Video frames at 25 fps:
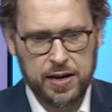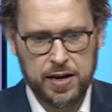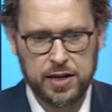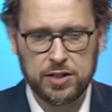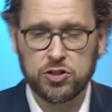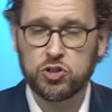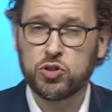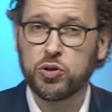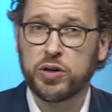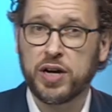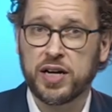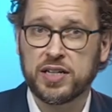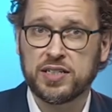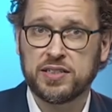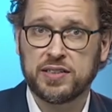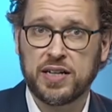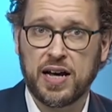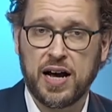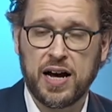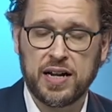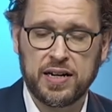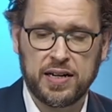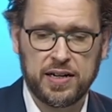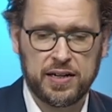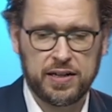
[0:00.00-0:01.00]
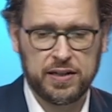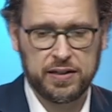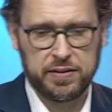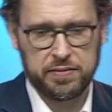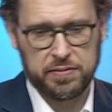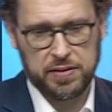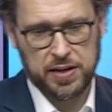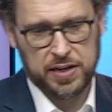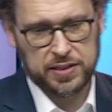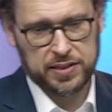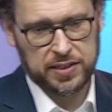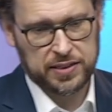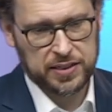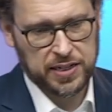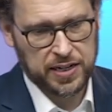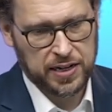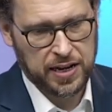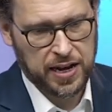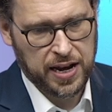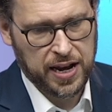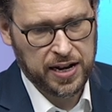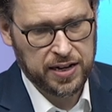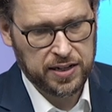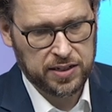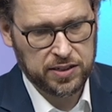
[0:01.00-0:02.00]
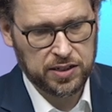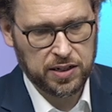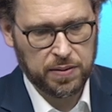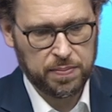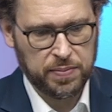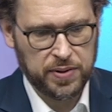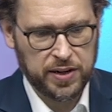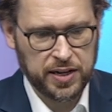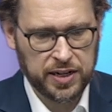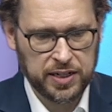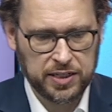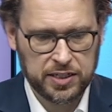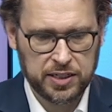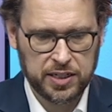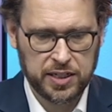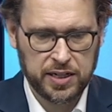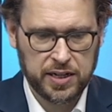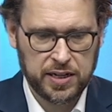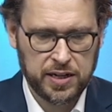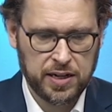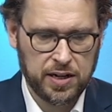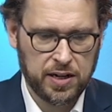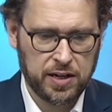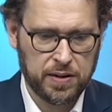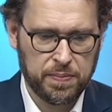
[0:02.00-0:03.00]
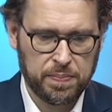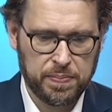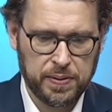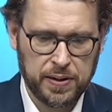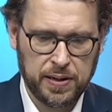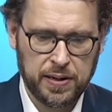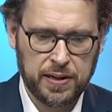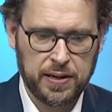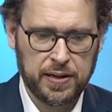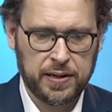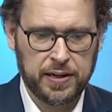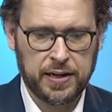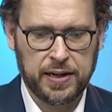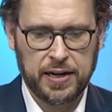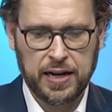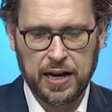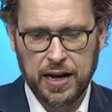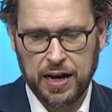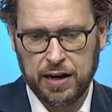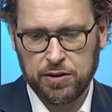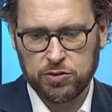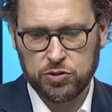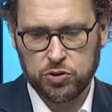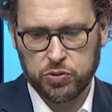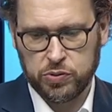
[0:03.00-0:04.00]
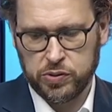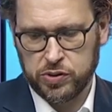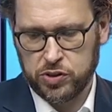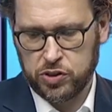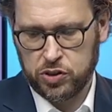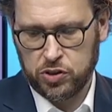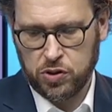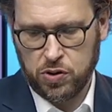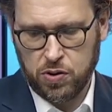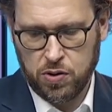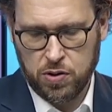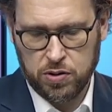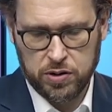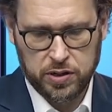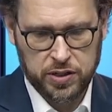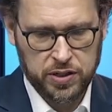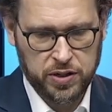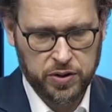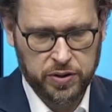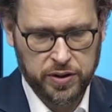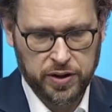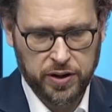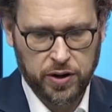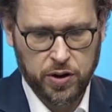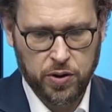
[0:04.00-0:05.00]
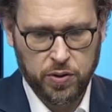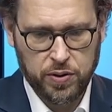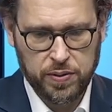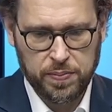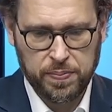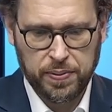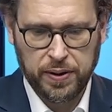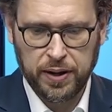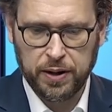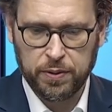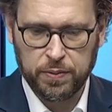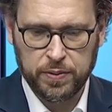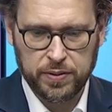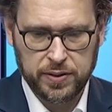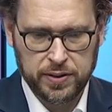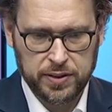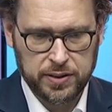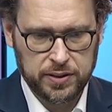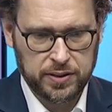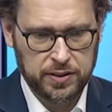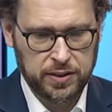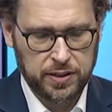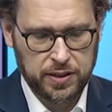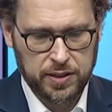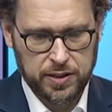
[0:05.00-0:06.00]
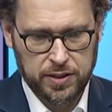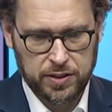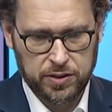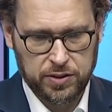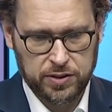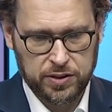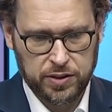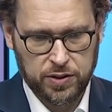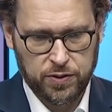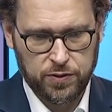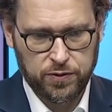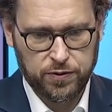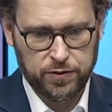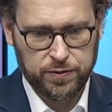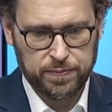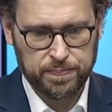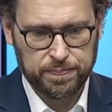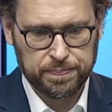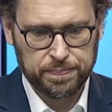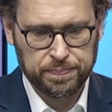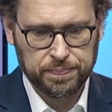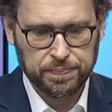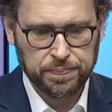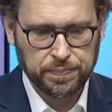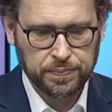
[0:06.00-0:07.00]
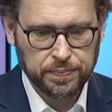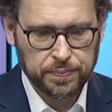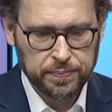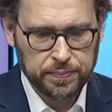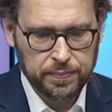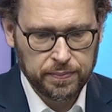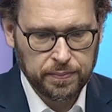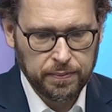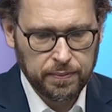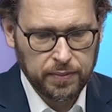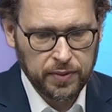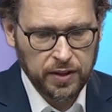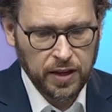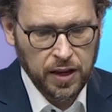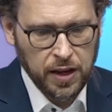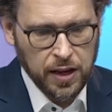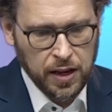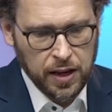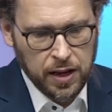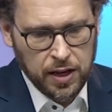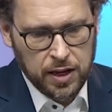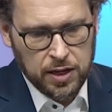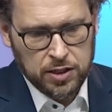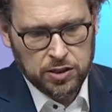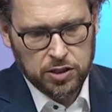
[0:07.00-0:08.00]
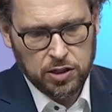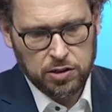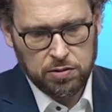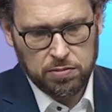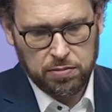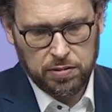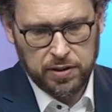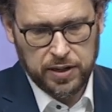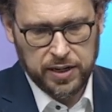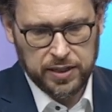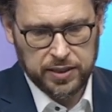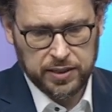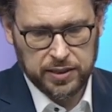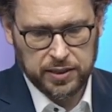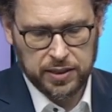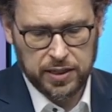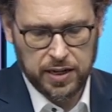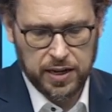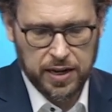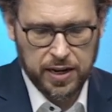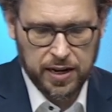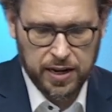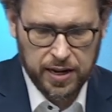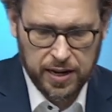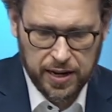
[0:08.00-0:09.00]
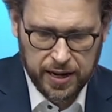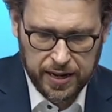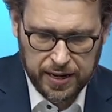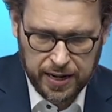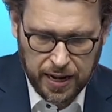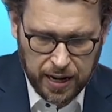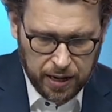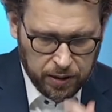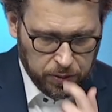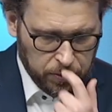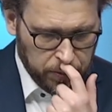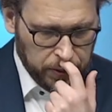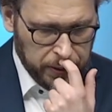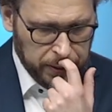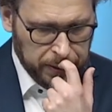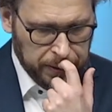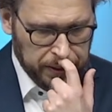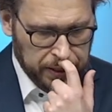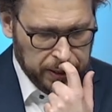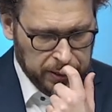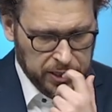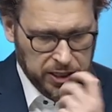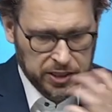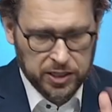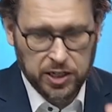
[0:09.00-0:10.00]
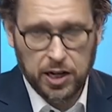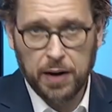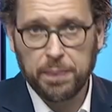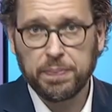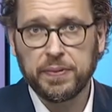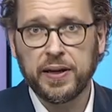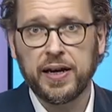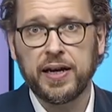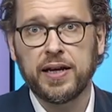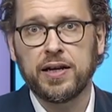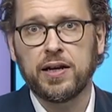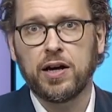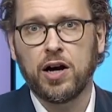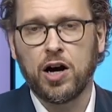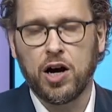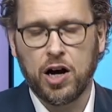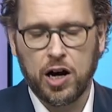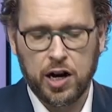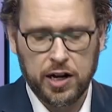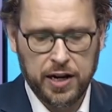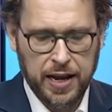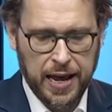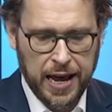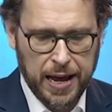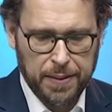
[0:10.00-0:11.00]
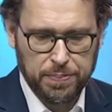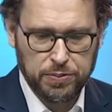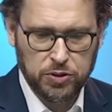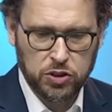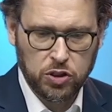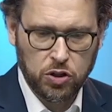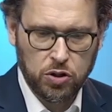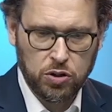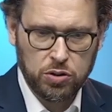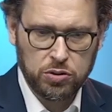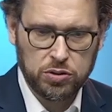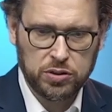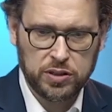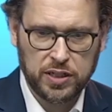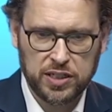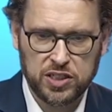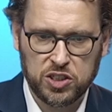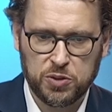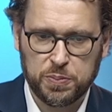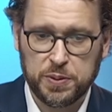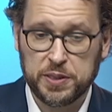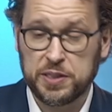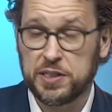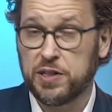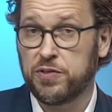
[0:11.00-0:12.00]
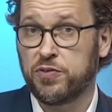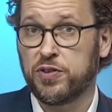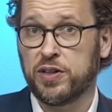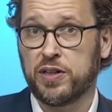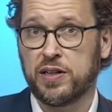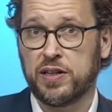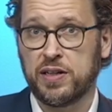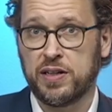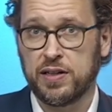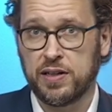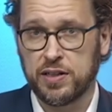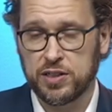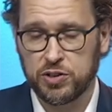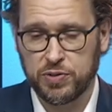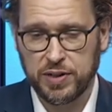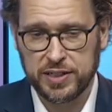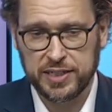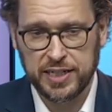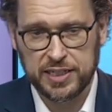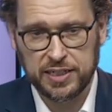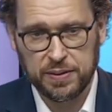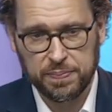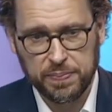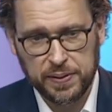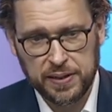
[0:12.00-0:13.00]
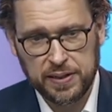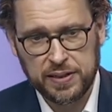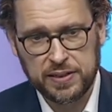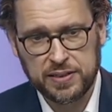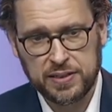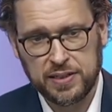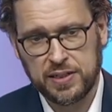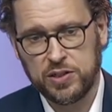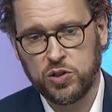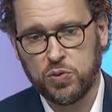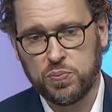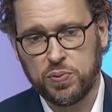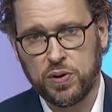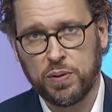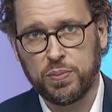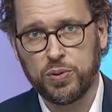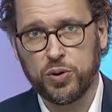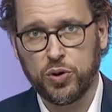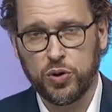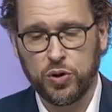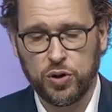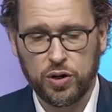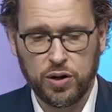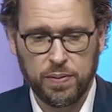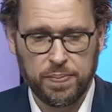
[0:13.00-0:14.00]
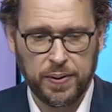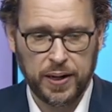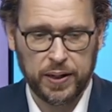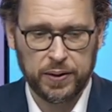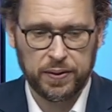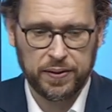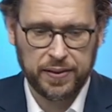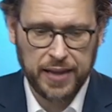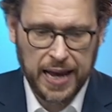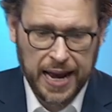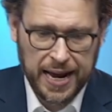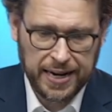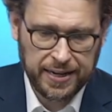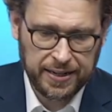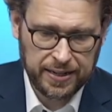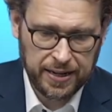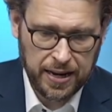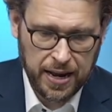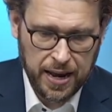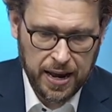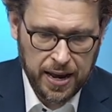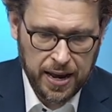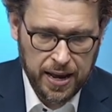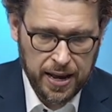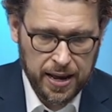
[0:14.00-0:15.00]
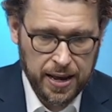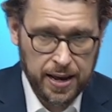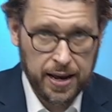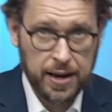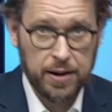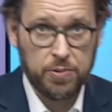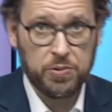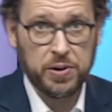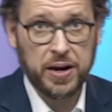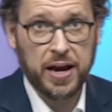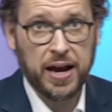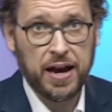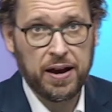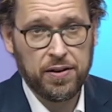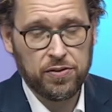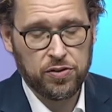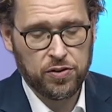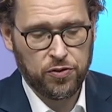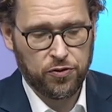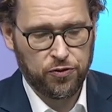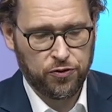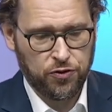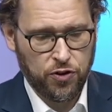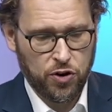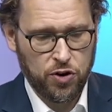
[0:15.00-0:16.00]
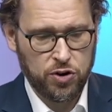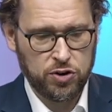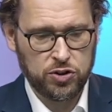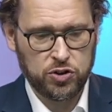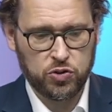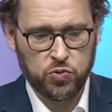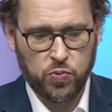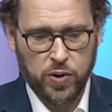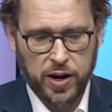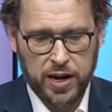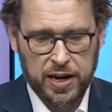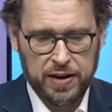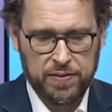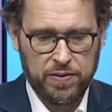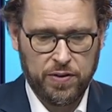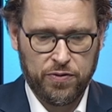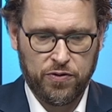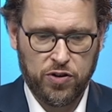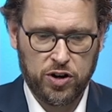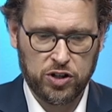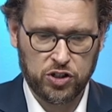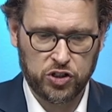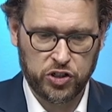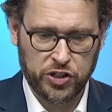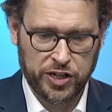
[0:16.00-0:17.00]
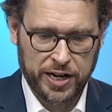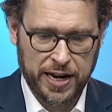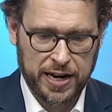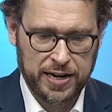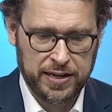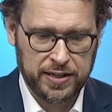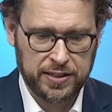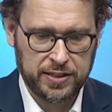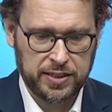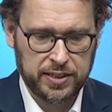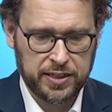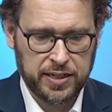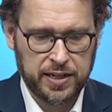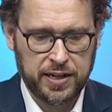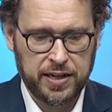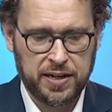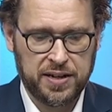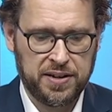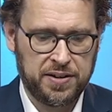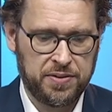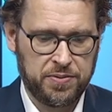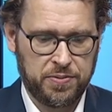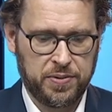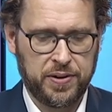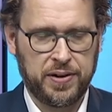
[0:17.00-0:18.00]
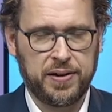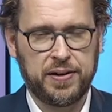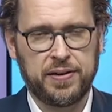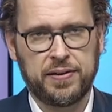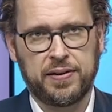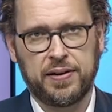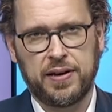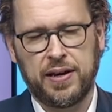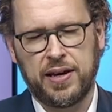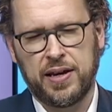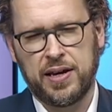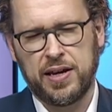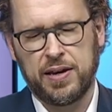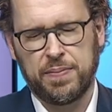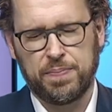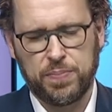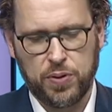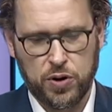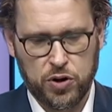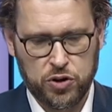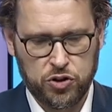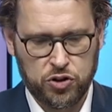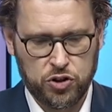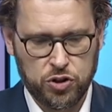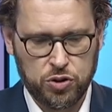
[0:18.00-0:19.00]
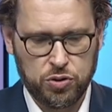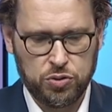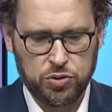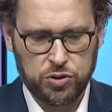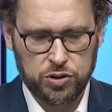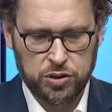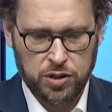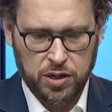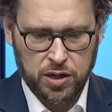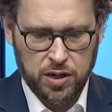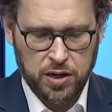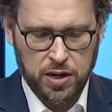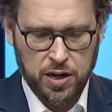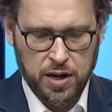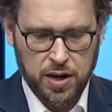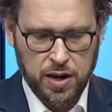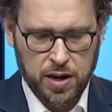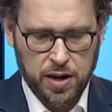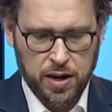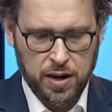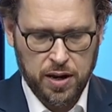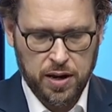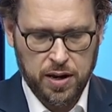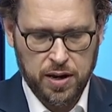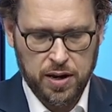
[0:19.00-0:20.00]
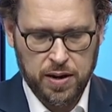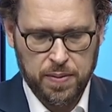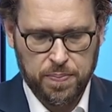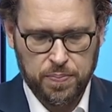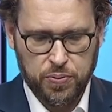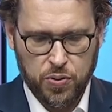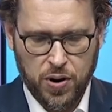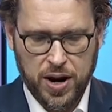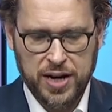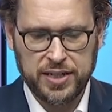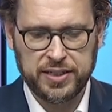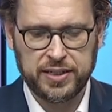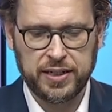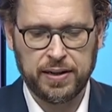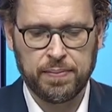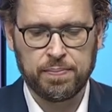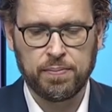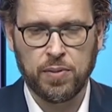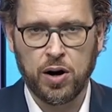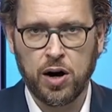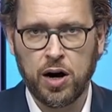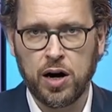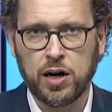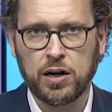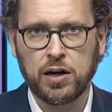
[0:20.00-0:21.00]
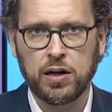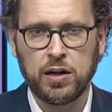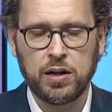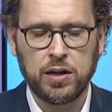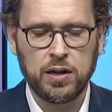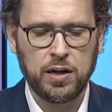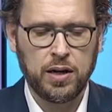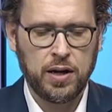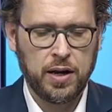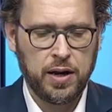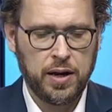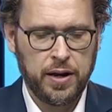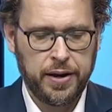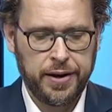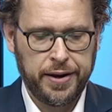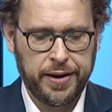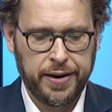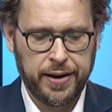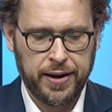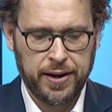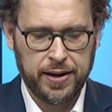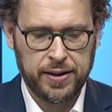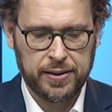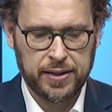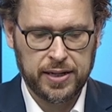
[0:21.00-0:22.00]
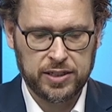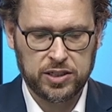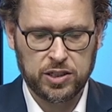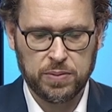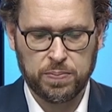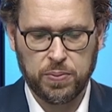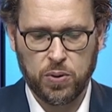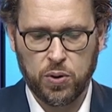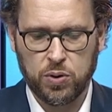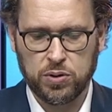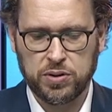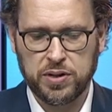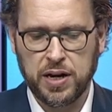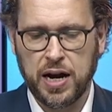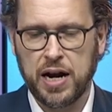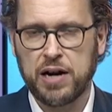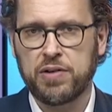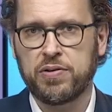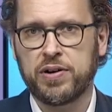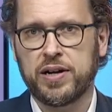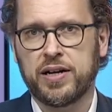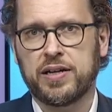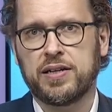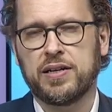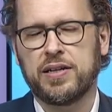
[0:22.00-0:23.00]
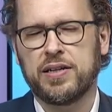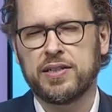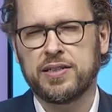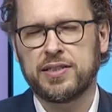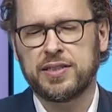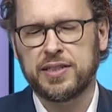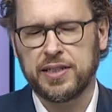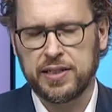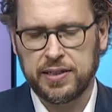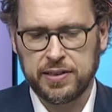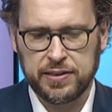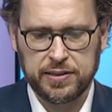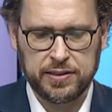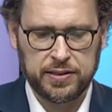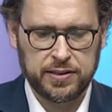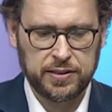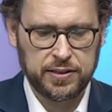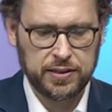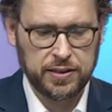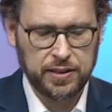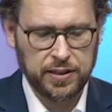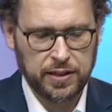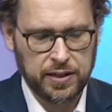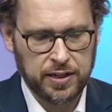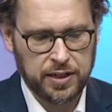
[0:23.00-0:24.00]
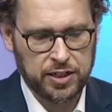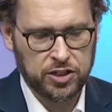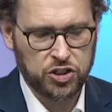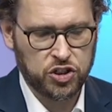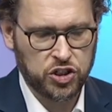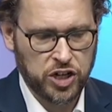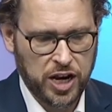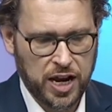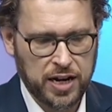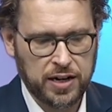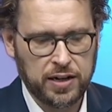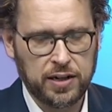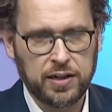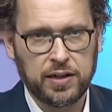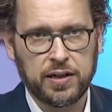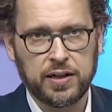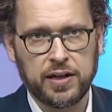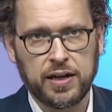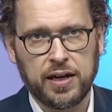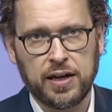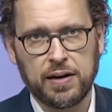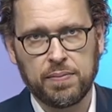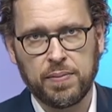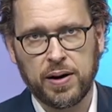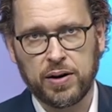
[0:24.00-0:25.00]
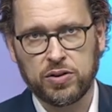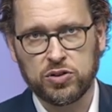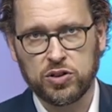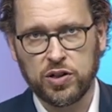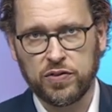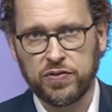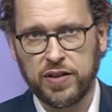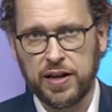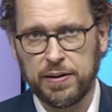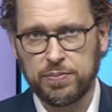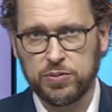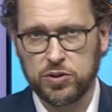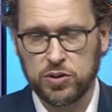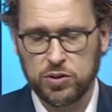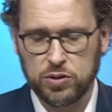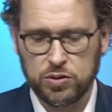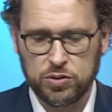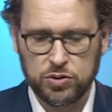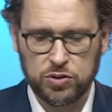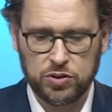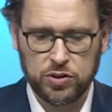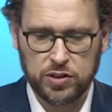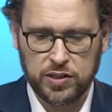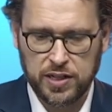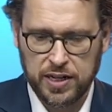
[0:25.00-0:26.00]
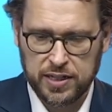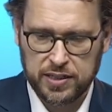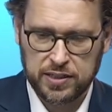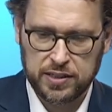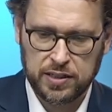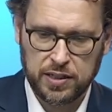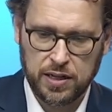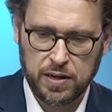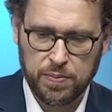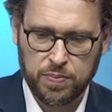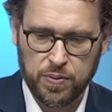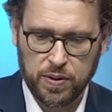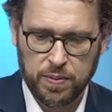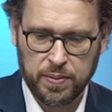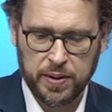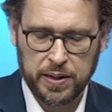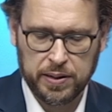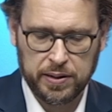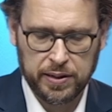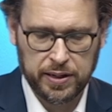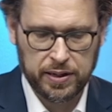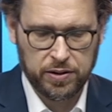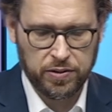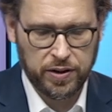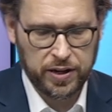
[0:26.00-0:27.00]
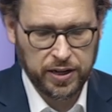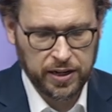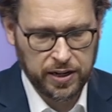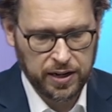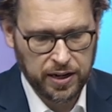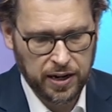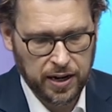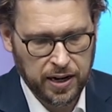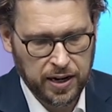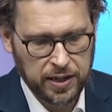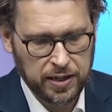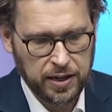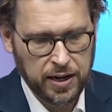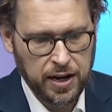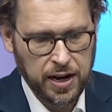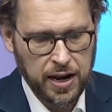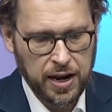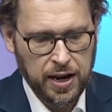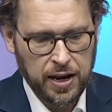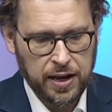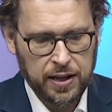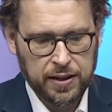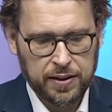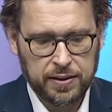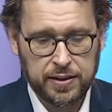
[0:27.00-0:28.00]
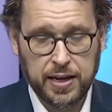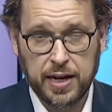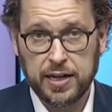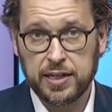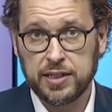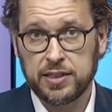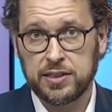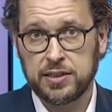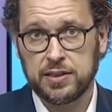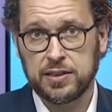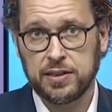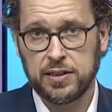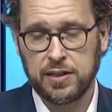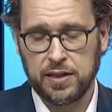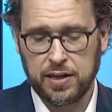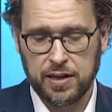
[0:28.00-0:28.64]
and to get started, as I said, I added some links here on building and how to install, and you can go and play with this yourself. So let's end out with just an update on Appsource and specifically transactability. You probably heard about that. We have the first wave of functionality with a per user pricing model that support direct sales channel in Microsoft Appsource. So that's primarily credit card. That is,